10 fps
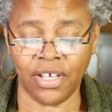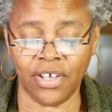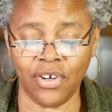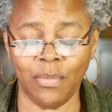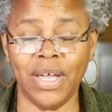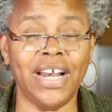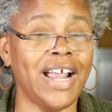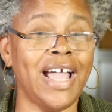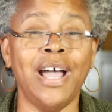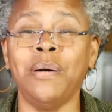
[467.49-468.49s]
No matter
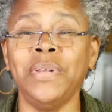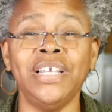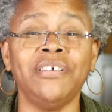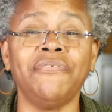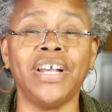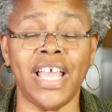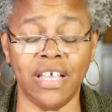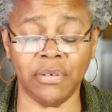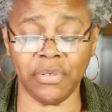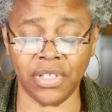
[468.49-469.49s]
how many different
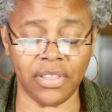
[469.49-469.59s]
angles the